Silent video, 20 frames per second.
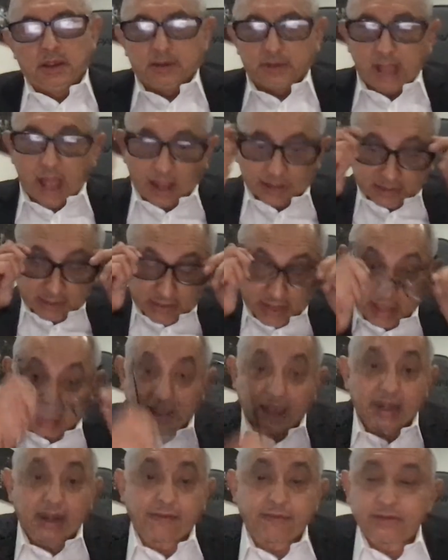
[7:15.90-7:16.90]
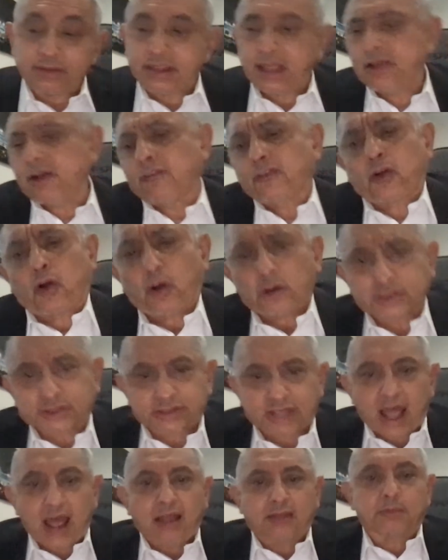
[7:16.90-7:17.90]
Yeah, did they get everything? Of
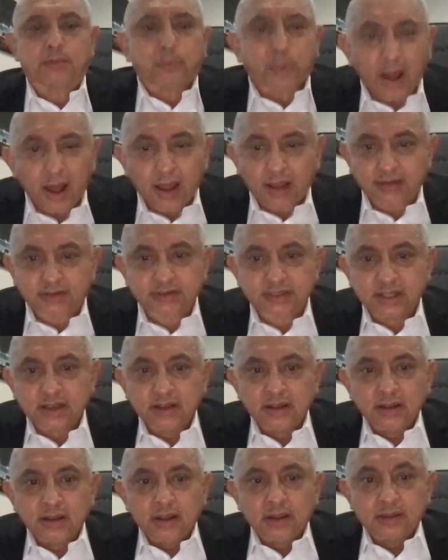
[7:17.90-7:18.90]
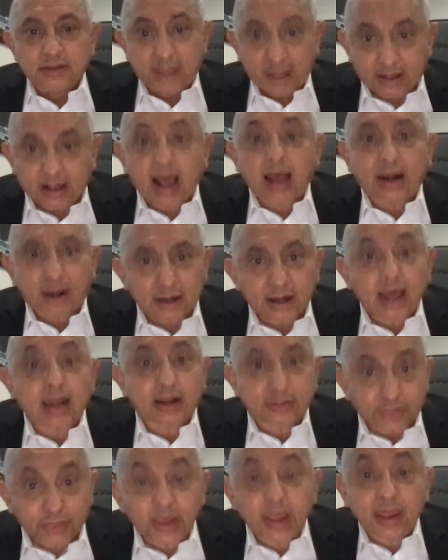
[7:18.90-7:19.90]
course not, but they got a
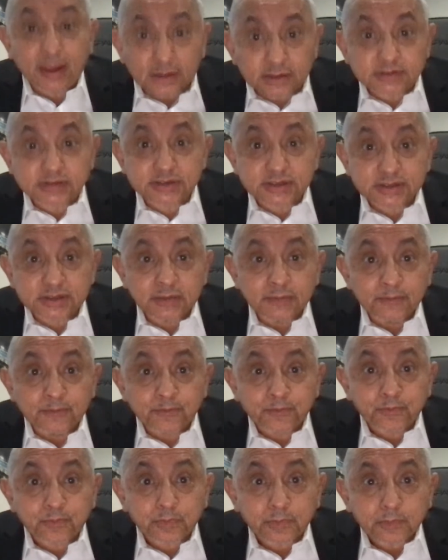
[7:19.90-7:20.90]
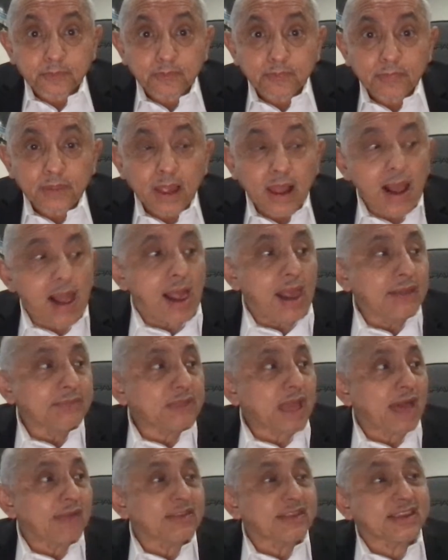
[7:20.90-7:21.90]
lot of things.
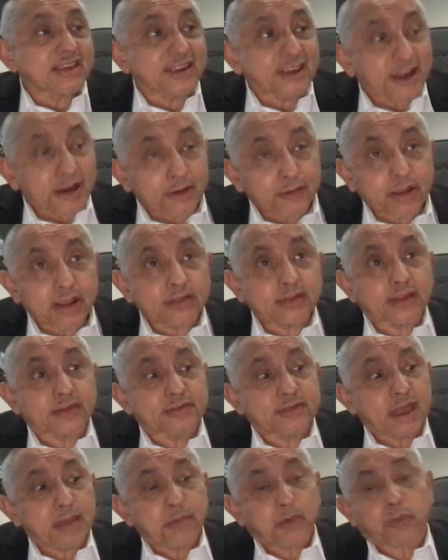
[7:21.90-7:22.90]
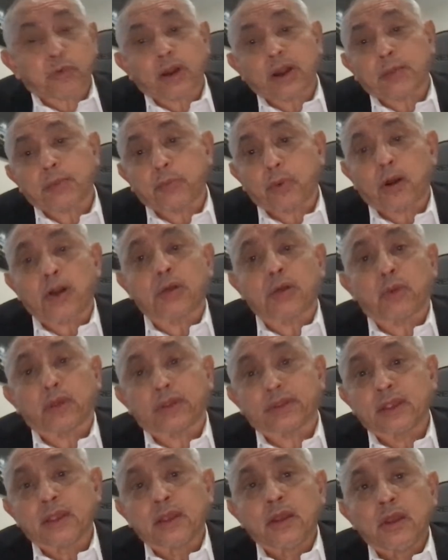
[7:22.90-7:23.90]
And hearing the Democratic Party
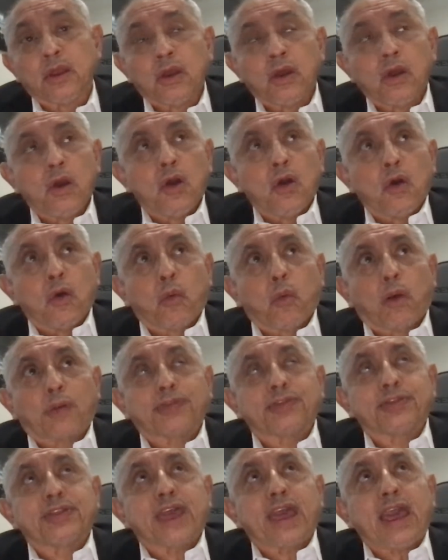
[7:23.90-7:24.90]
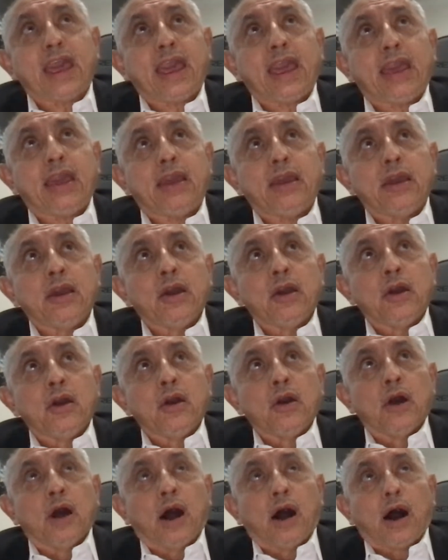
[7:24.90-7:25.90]
what they
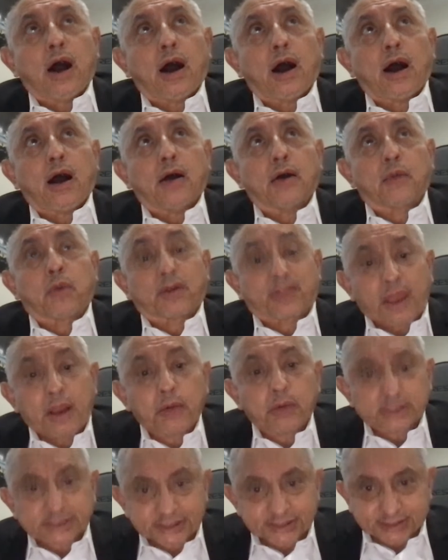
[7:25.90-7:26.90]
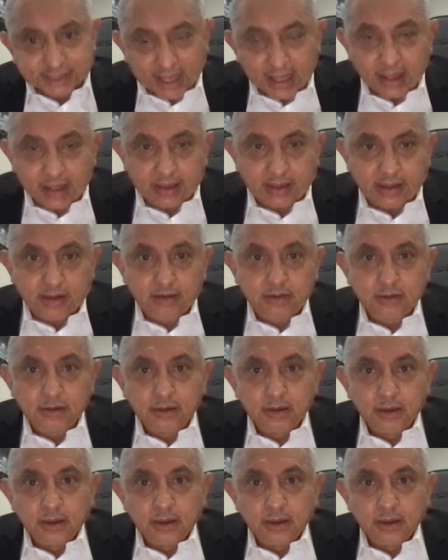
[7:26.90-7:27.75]
were saying,